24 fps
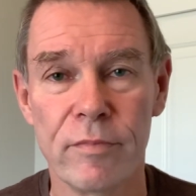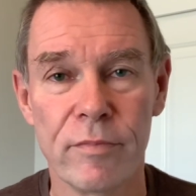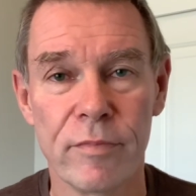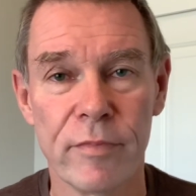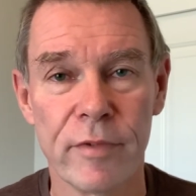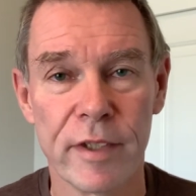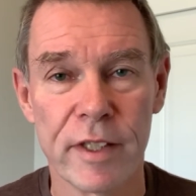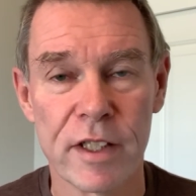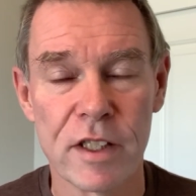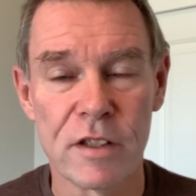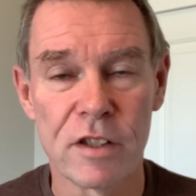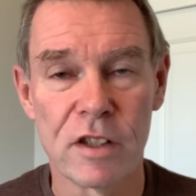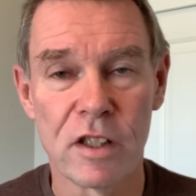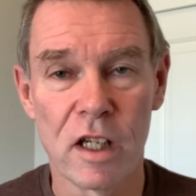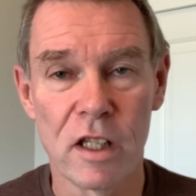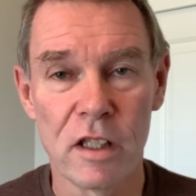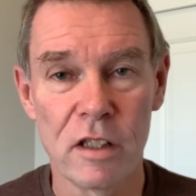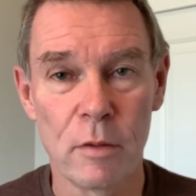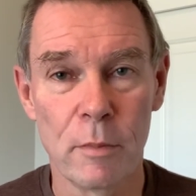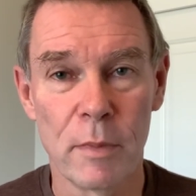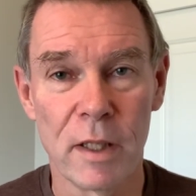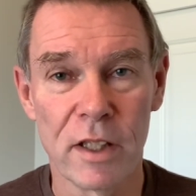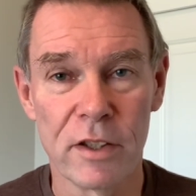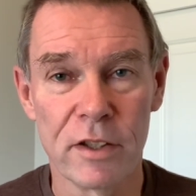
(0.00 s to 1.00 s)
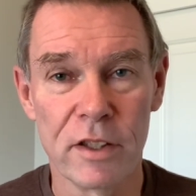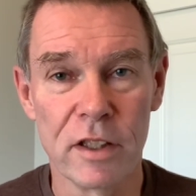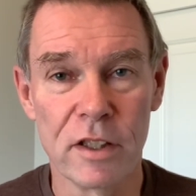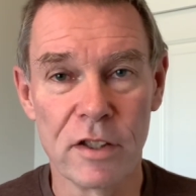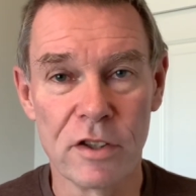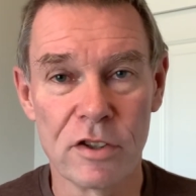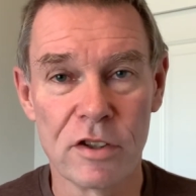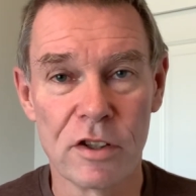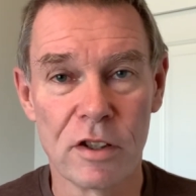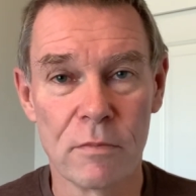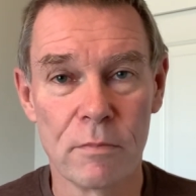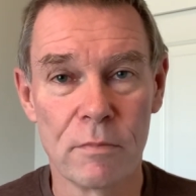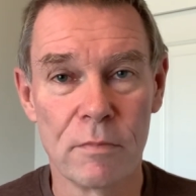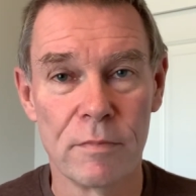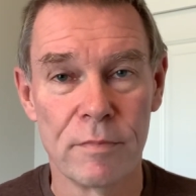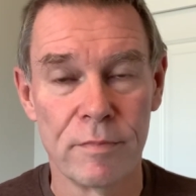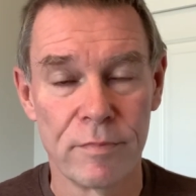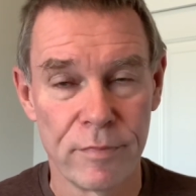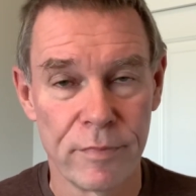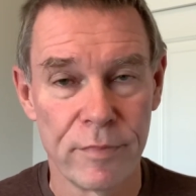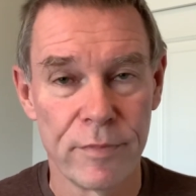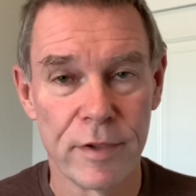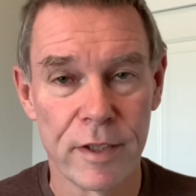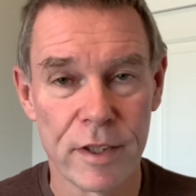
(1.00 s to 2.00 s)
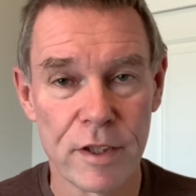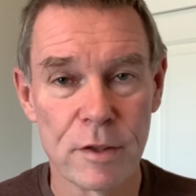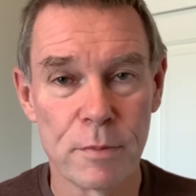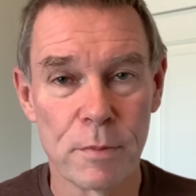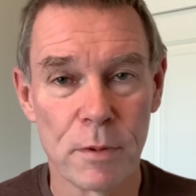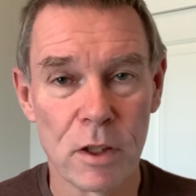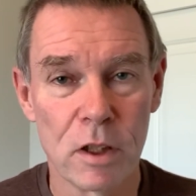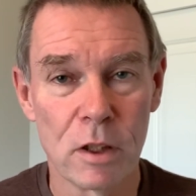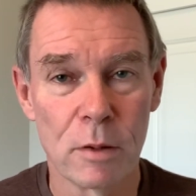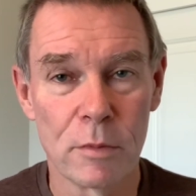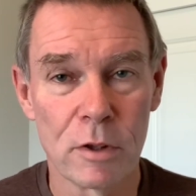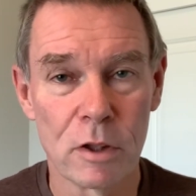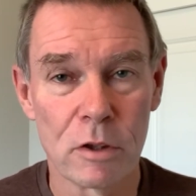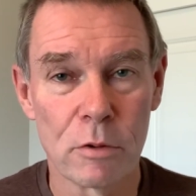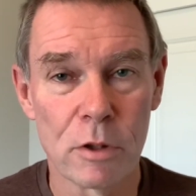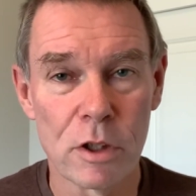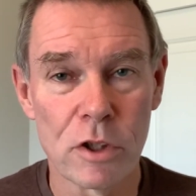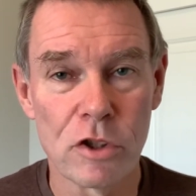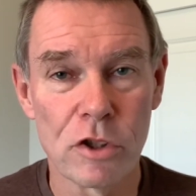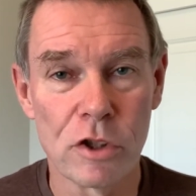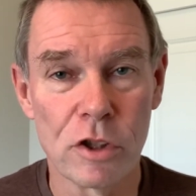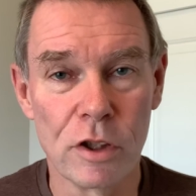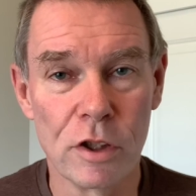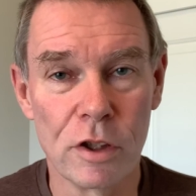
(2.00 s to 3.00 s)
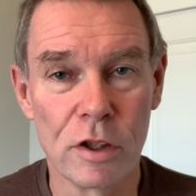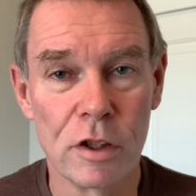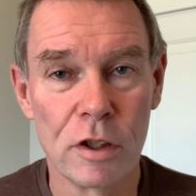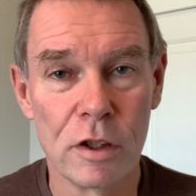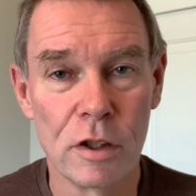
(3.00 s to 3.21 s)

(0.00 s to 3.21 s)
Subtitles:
Let's talk about this. Let's become a Christian.